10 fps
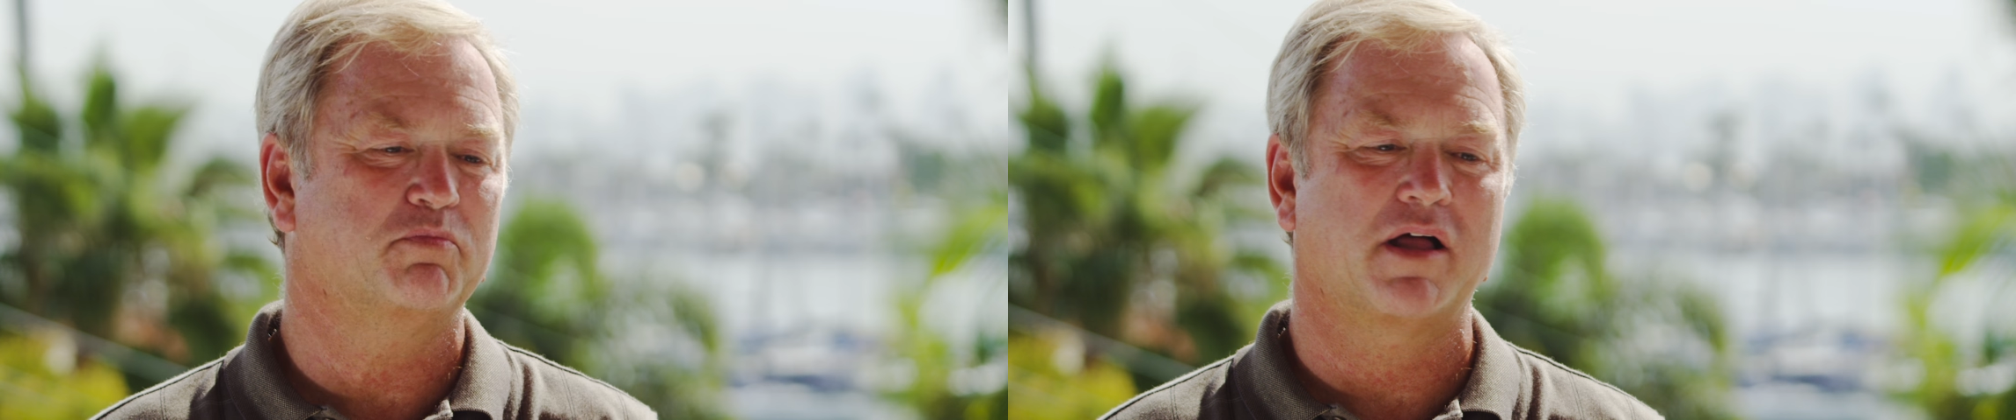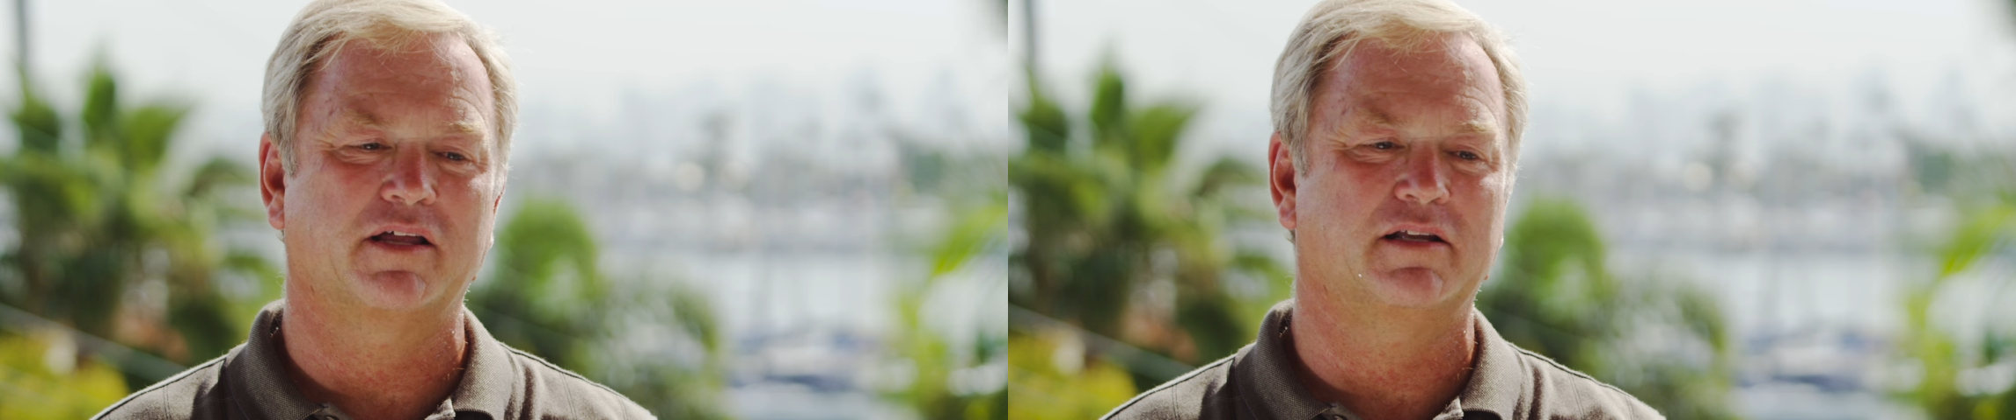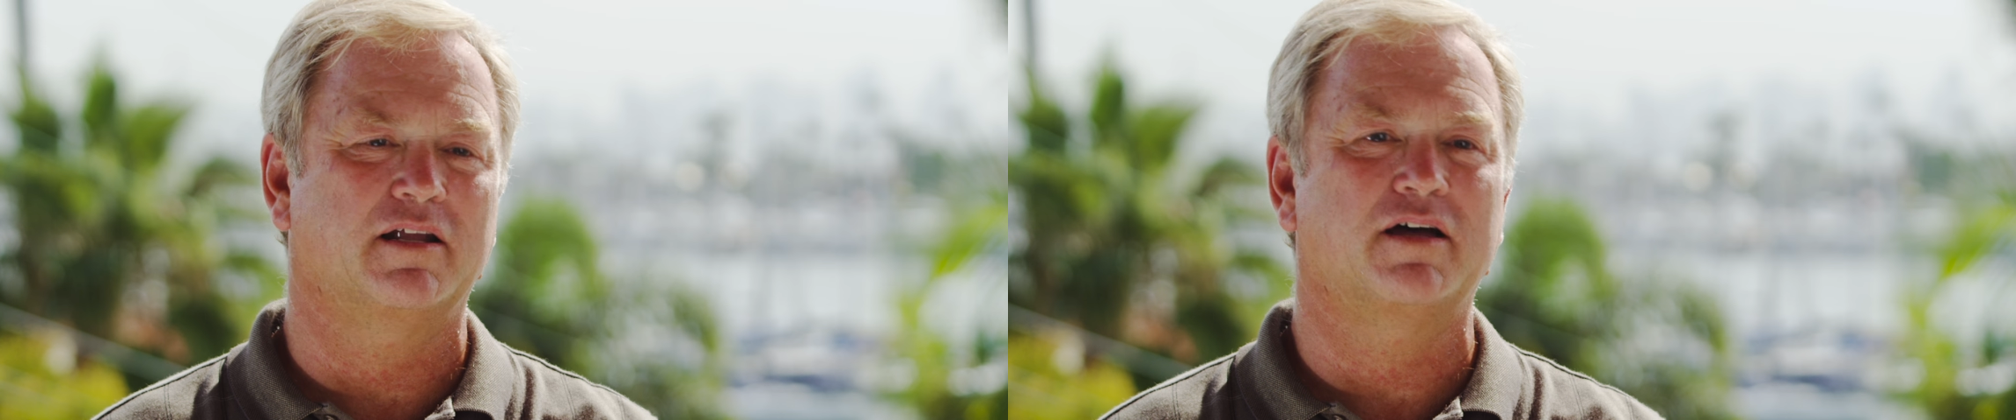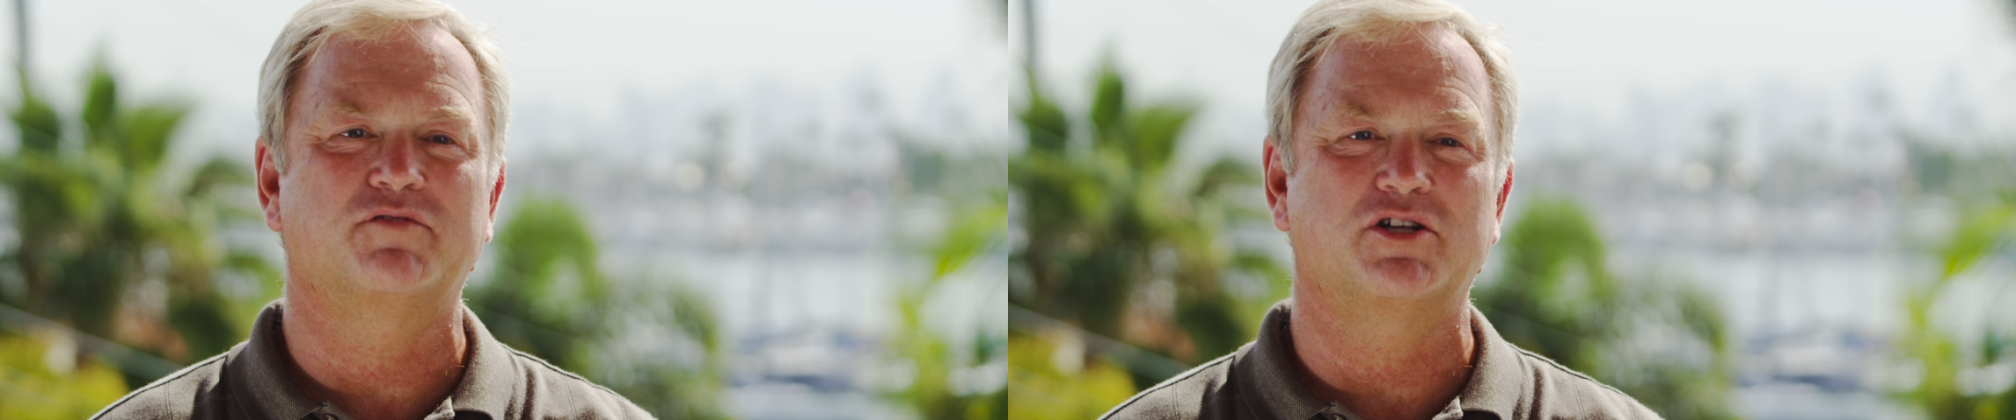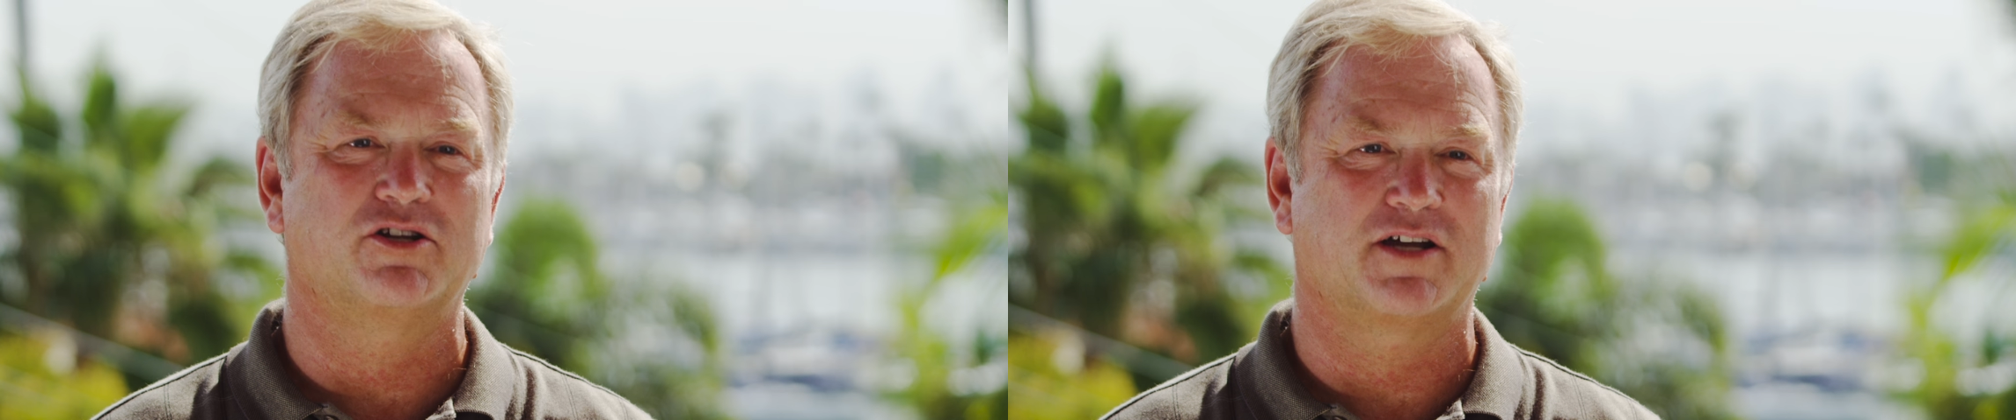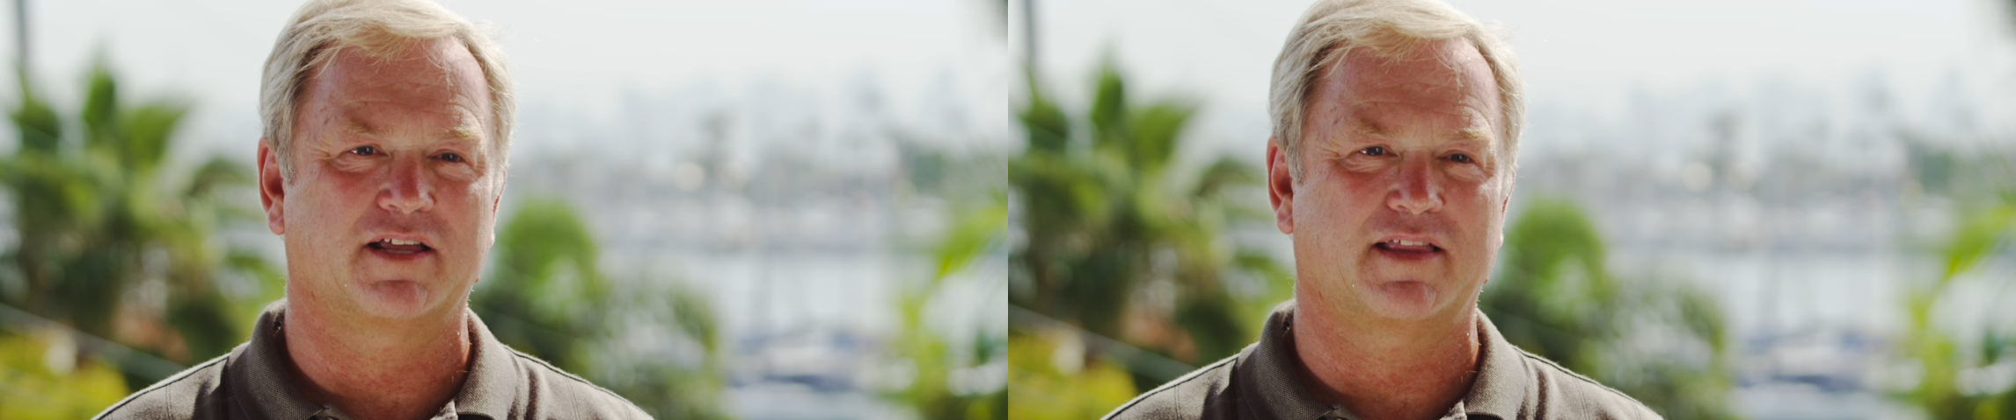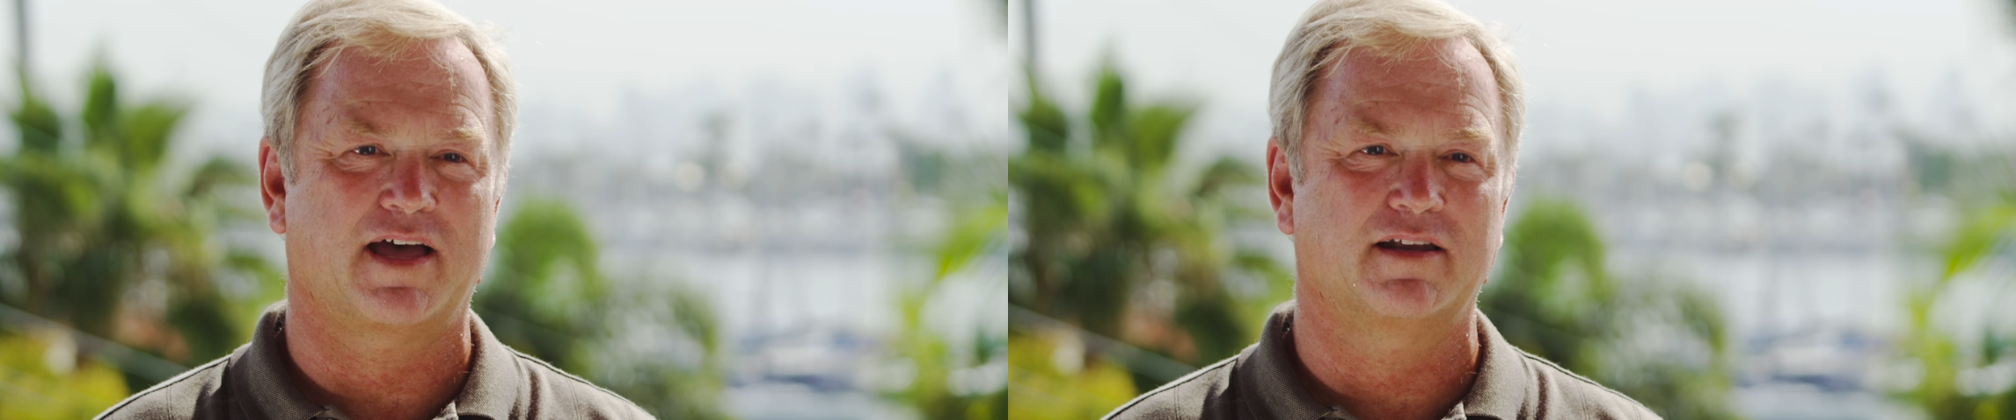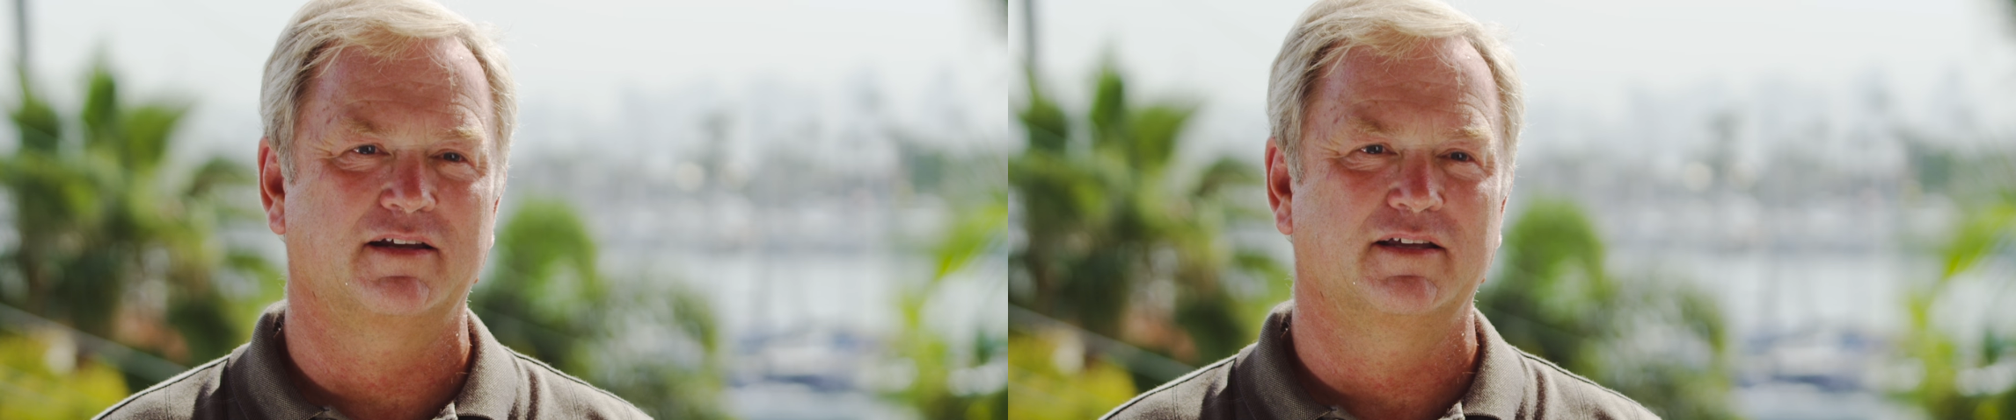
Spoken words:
probably love to look at that.